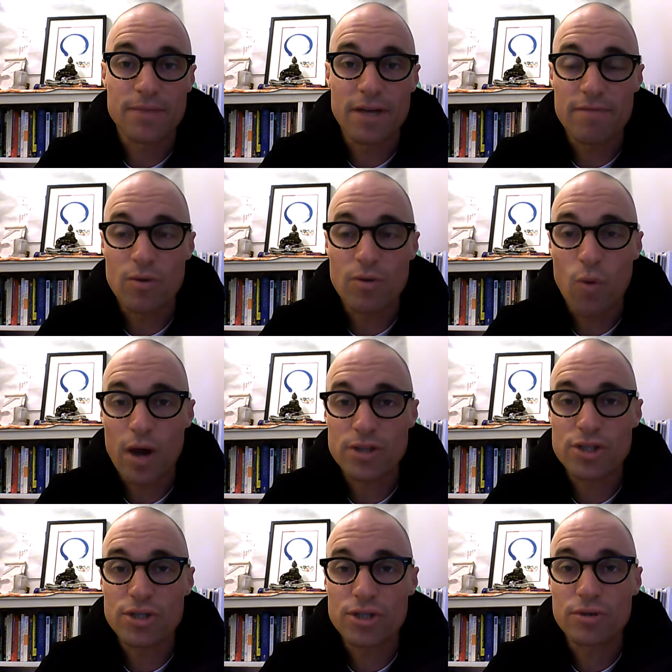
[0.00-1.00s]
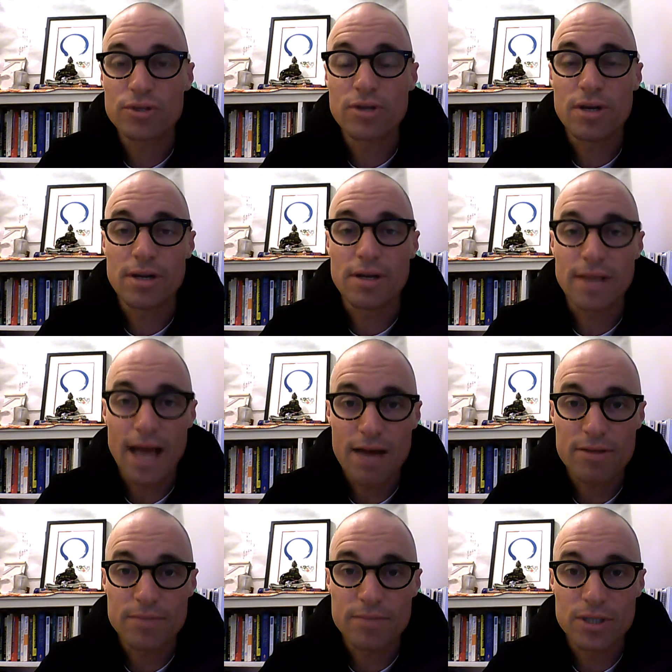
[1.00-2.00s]
if you watch children and you
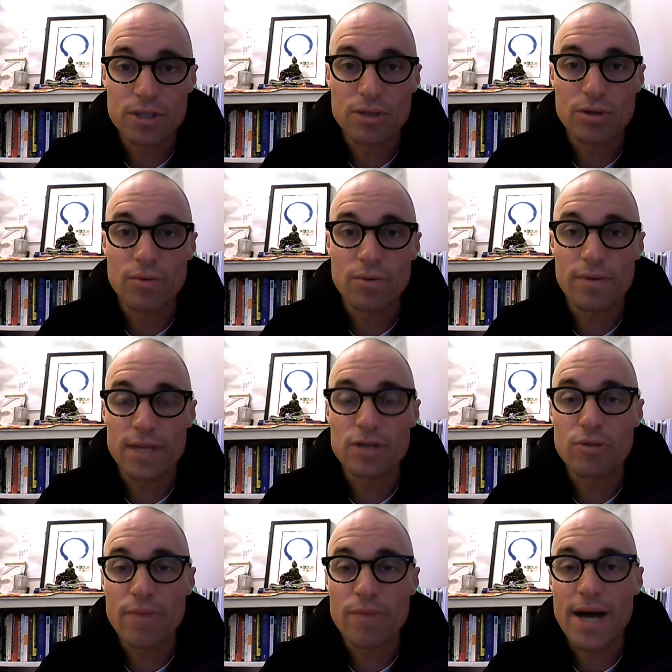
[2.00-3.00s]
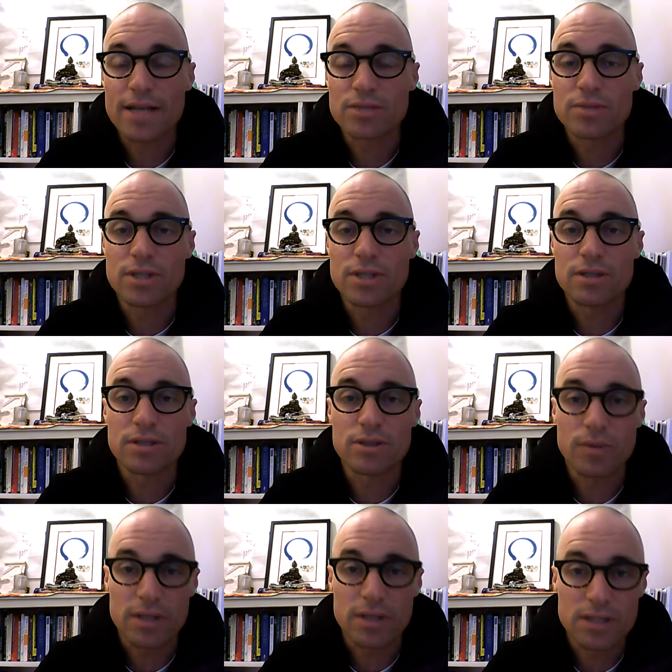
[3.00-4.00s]
allow them to do what they do best, which is just
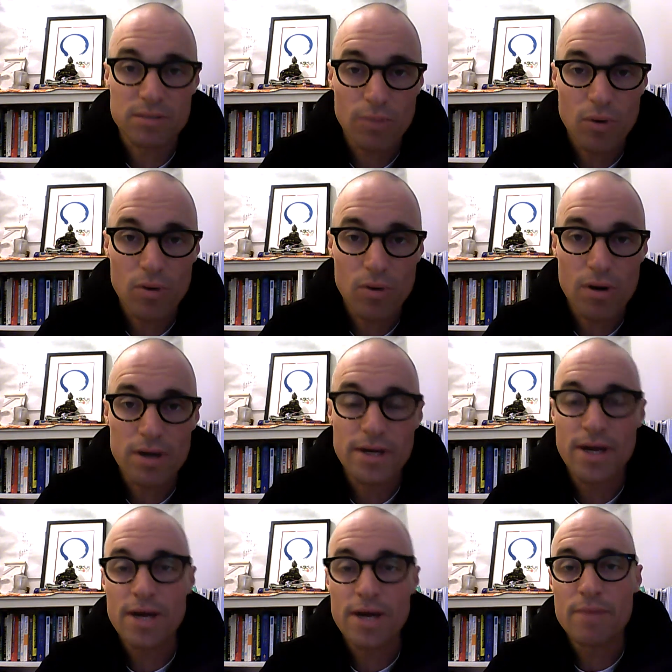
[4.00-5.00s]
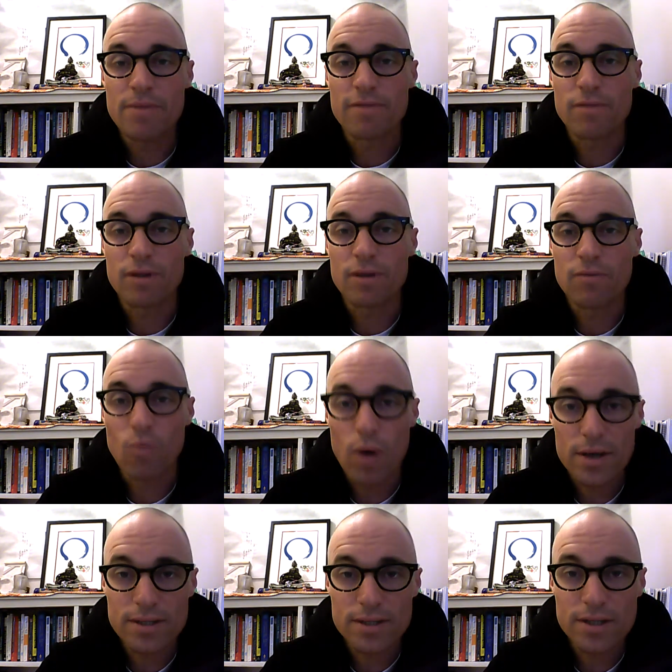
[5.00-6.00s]
to explore, be full of
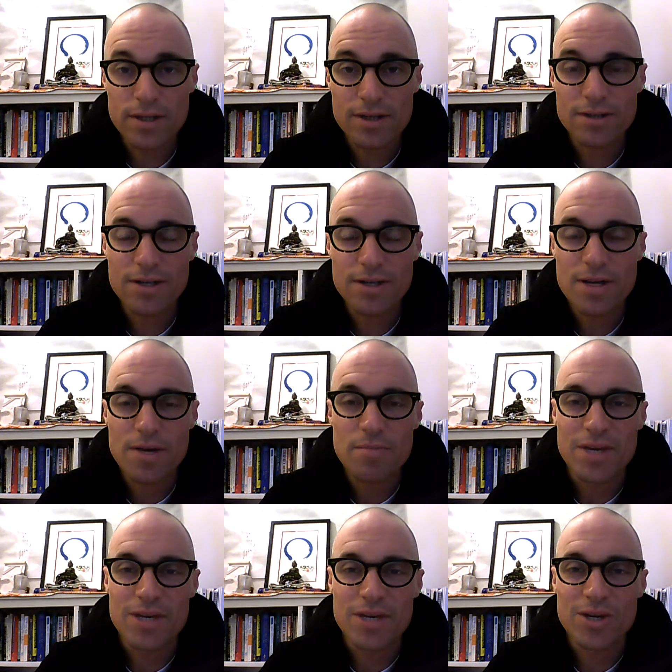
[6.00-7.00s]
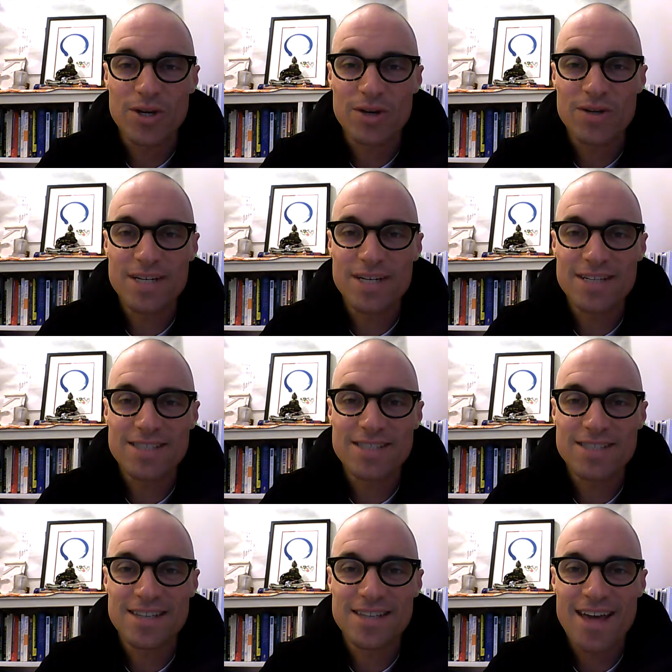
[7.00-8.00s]
wonder, be
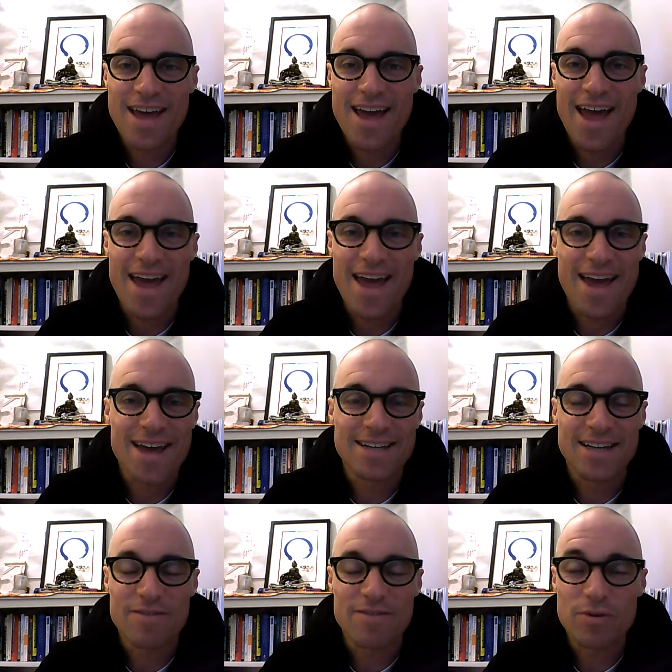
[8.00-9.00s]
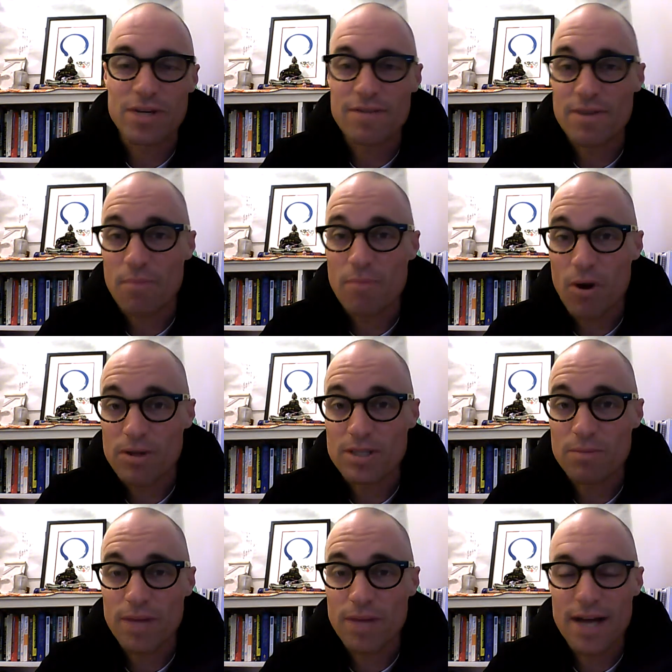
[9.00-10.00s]
curious, and if you give them art
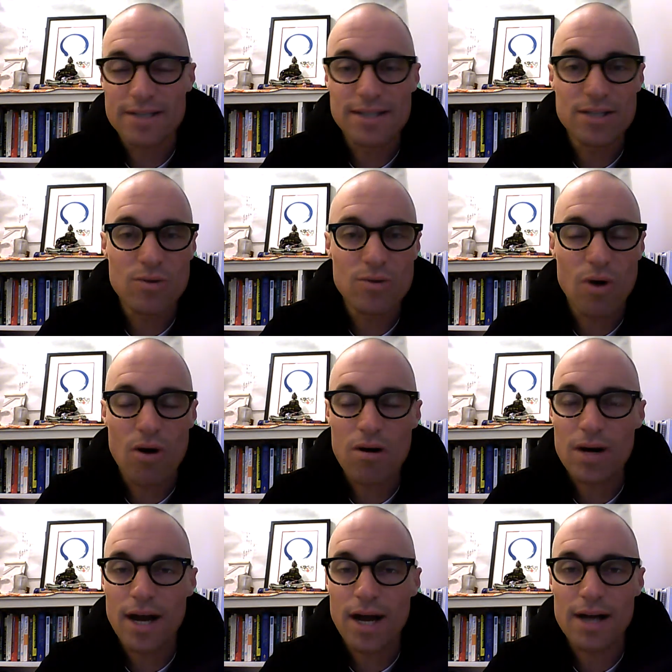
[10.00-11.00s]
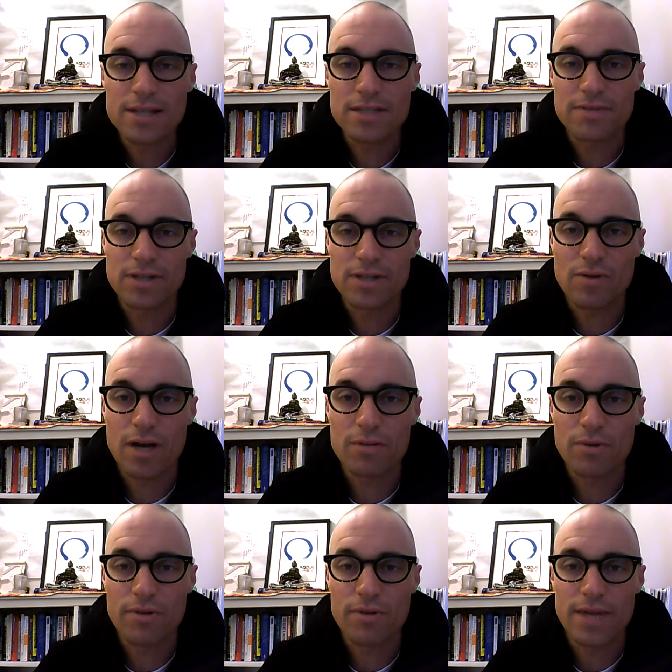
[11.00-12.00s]
supplies, they do all kinds of
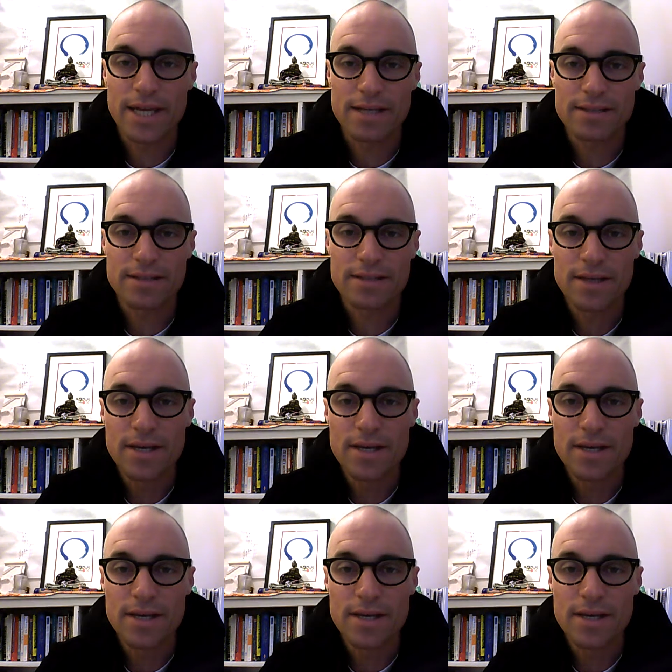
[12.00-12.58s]
incredible things.